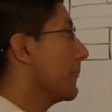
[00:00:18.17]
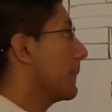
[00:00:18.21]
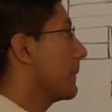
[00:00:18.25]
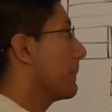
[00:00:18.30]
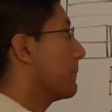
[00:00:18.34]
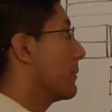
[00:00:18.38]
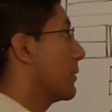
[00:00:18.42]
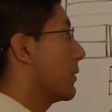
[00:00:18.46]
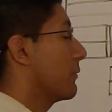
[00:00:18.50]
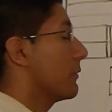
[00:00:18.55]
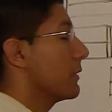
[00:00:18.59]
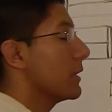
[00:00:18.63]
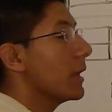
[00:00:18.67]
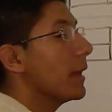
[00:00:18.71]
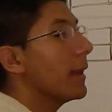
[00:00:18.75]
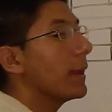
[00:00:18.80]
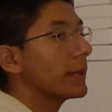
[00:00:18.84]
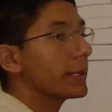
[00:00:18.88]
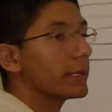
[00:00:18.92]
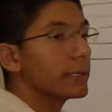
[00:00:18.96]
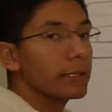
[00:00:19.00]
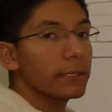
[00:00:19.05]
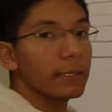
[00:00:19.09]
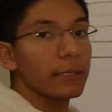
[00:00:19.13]

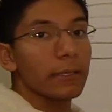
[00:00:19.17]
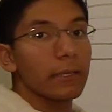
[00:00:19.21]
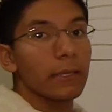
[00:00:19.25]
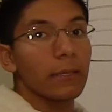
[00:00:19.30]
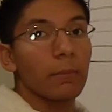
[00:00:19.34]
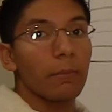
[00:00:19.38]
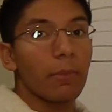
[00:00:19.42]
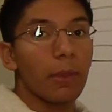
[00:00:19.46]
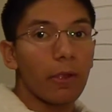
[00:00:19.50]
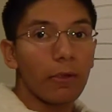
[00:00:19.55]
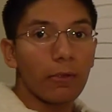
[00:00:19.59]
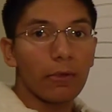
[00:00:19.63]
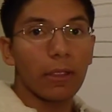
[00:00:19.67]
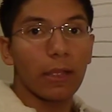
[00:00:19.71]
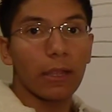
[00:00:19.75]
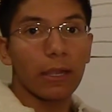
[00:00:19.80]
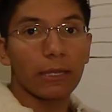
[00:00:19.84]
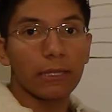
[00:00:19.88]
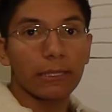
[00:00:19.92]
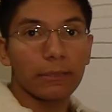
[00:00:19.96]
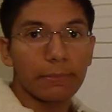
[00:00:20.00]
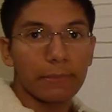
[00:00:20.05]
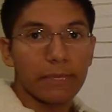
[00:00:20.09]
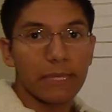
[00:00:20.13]
periodic.
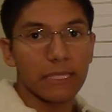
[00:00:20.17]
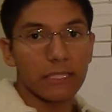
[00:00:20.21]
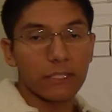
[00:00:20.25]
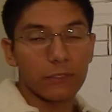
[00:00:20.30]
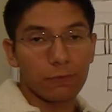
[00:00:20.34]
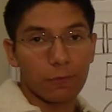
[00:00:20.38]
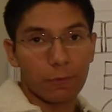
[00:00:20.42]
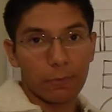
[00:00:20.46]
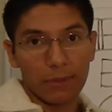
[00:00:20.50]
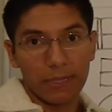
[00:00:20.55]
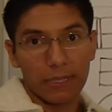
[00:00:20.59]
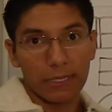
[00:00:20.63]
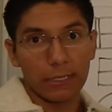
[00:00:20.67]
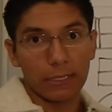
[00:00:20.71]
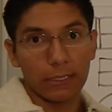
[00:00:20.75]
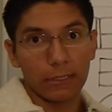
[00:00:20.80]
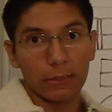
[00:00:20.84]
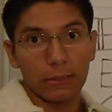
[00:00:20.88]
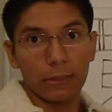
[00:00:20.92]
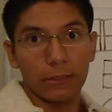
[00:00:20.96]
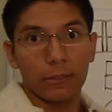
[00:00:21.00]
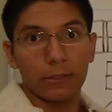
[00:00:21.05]
Periodic means repeating.